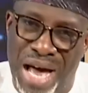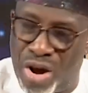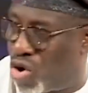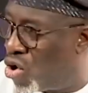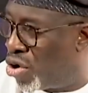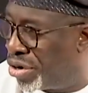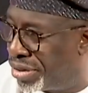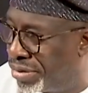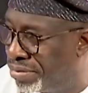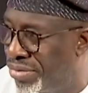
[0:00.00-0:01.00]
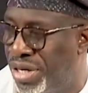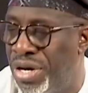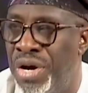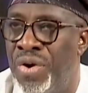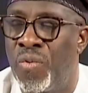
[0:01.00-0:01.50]
Accord,
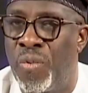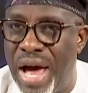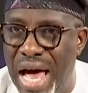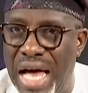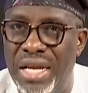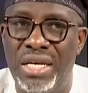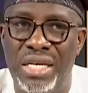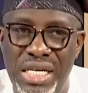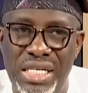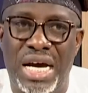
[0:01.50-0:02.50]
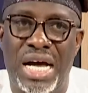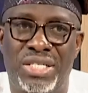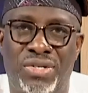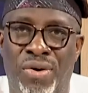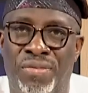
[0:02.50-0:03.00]
where
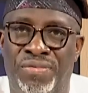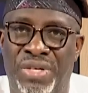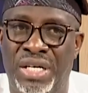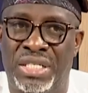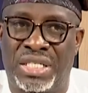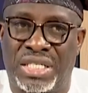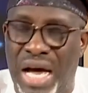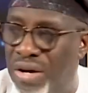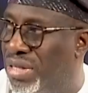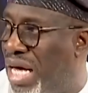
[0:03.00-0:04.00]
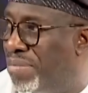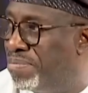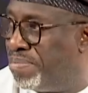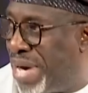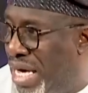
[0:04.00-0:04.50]
leaders of the
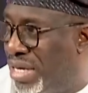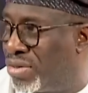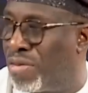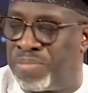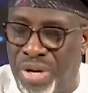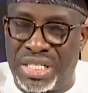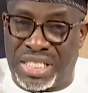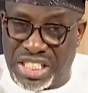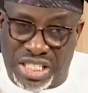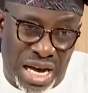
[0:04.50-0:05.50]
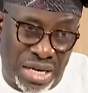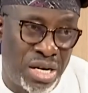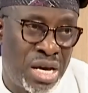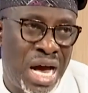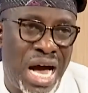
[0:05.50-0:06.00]
Southern Belt or politicians
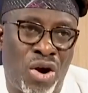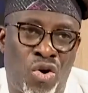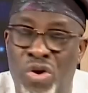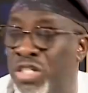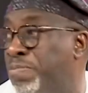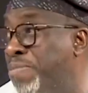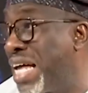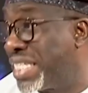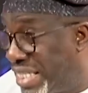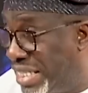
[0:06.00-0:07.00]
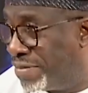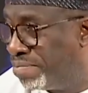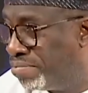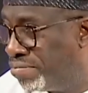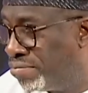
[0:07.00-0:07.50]
cross-party
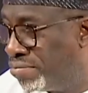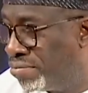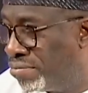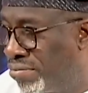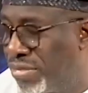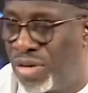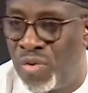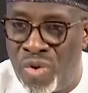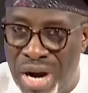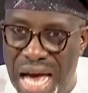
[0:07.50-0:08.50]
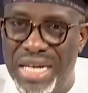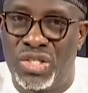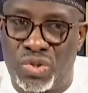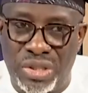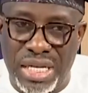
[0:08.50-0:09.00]
ran
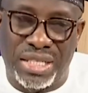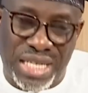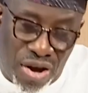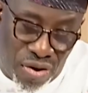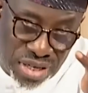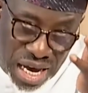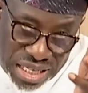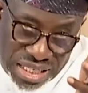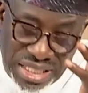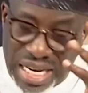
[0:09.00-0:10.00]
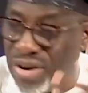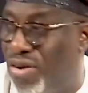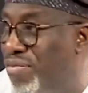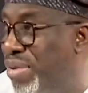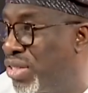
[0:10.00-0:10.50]
into Delta underneath the then
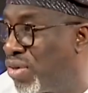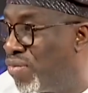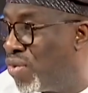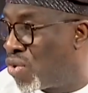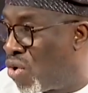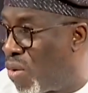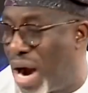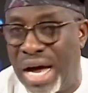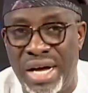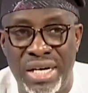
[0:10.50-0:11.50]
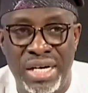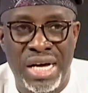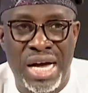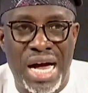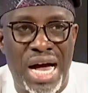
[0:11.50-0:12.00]
government of Okowa
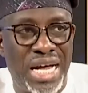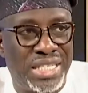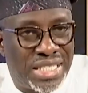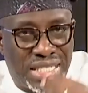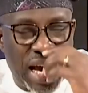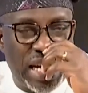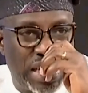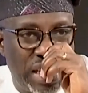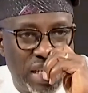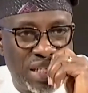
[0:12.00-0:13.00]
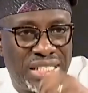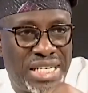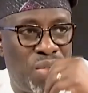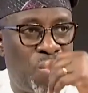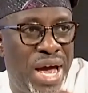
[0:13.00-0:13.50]
and said
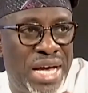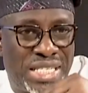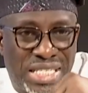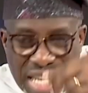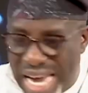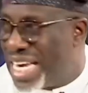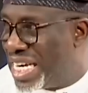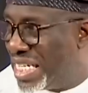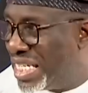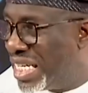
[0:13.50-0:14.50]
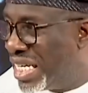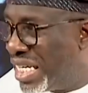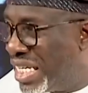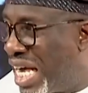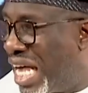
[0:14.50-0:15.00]
they were saying
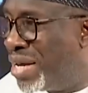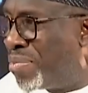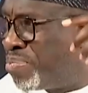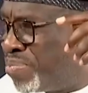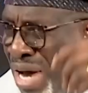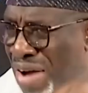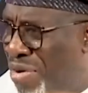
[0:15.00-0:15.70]
that every